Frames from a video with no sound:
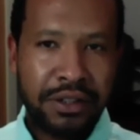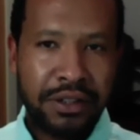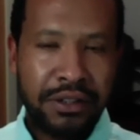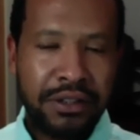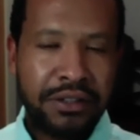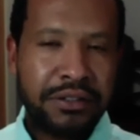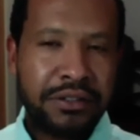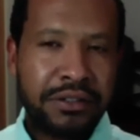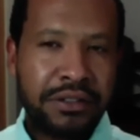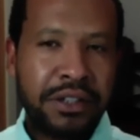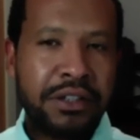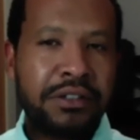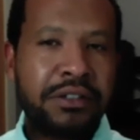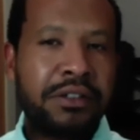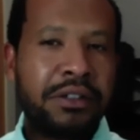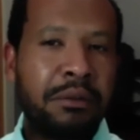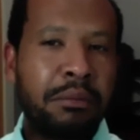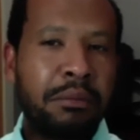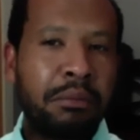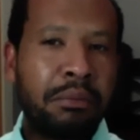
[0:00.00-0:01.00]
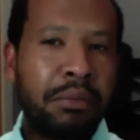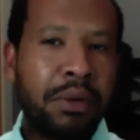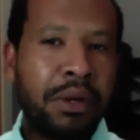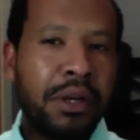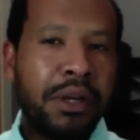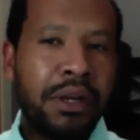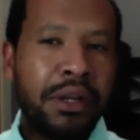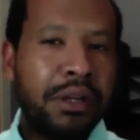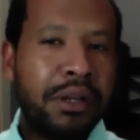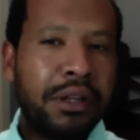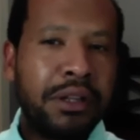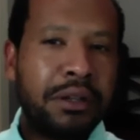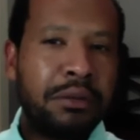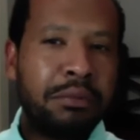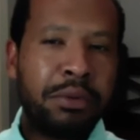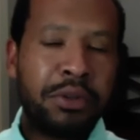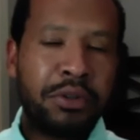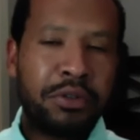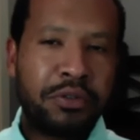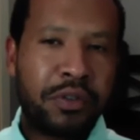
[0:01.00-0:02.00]
Let's take some little
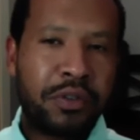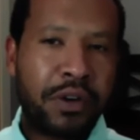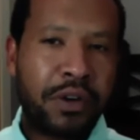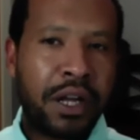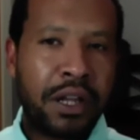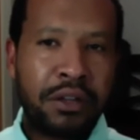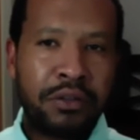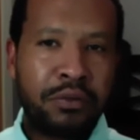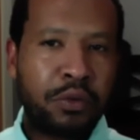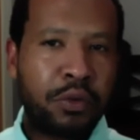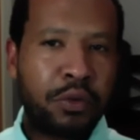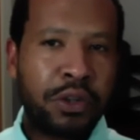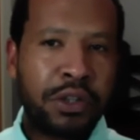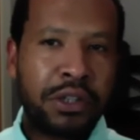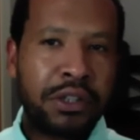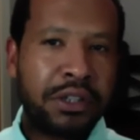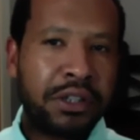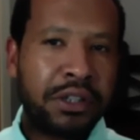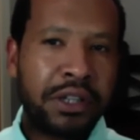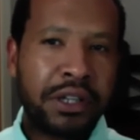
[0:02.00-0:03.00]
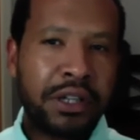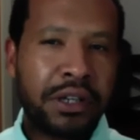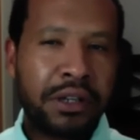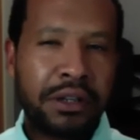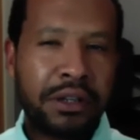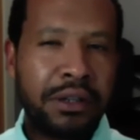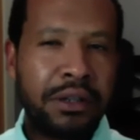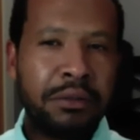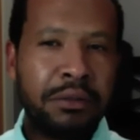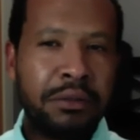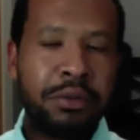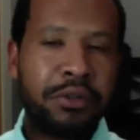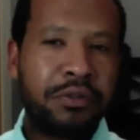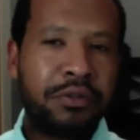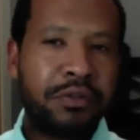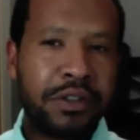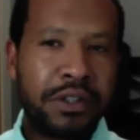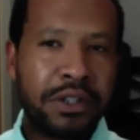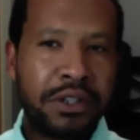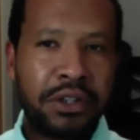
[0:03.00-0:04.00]
bit of olive oil in there, a little bit of
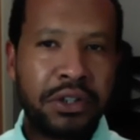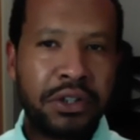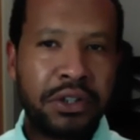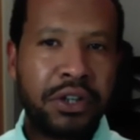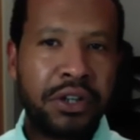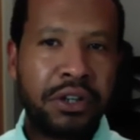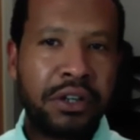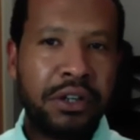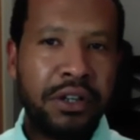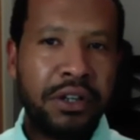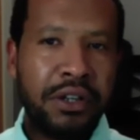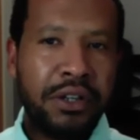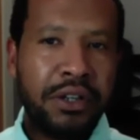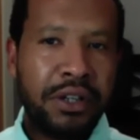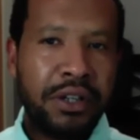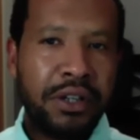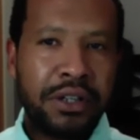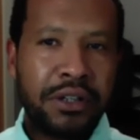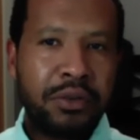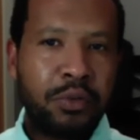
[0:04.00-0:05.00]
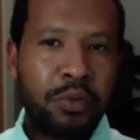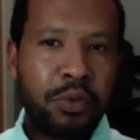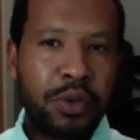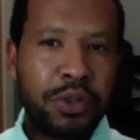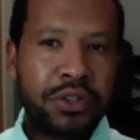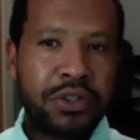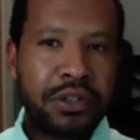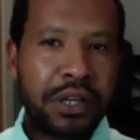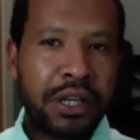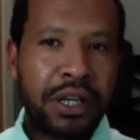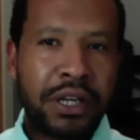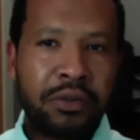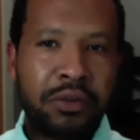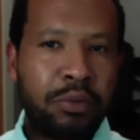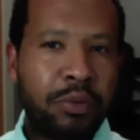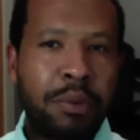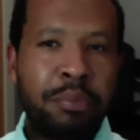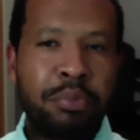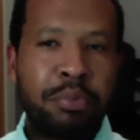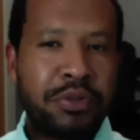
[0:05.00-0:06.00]
vinegar, which like
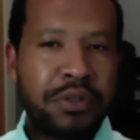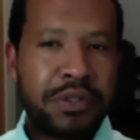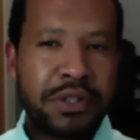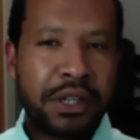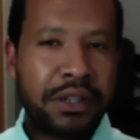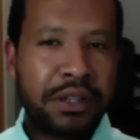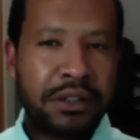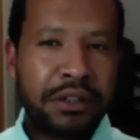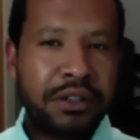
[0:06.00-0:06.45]
represent